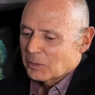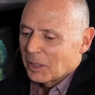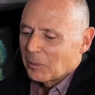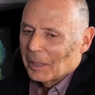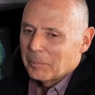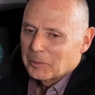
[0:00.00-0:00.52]

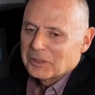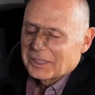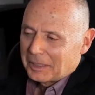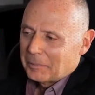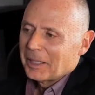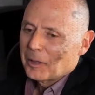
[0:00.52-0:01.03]
This is a good
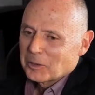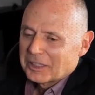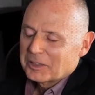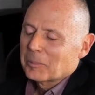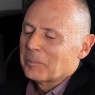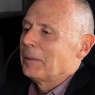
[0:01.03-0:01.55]
question that
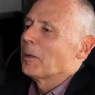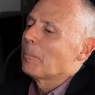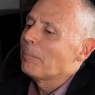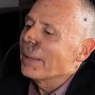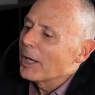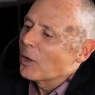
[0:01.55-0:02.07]
I also answer in my